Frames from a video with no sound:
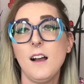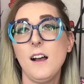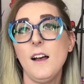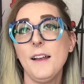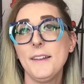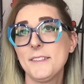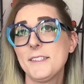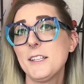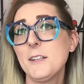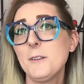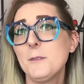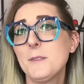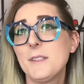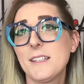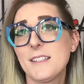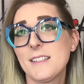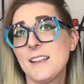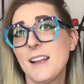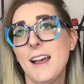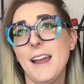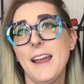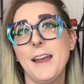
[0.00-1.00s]
also
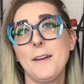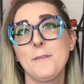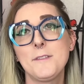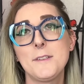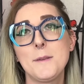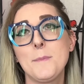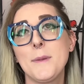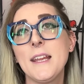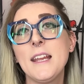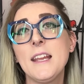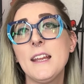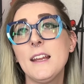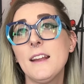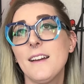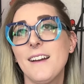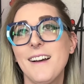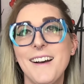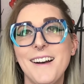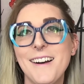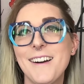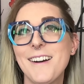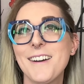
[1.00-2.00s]
does not have to be
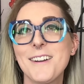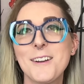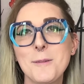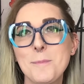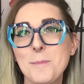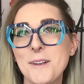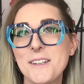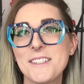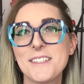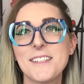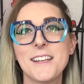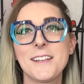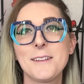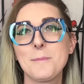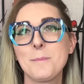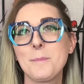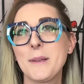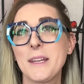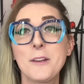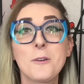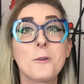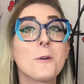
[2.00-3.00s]
100%
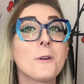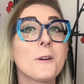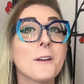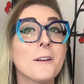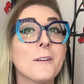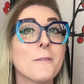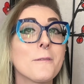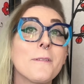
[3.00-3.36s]
pure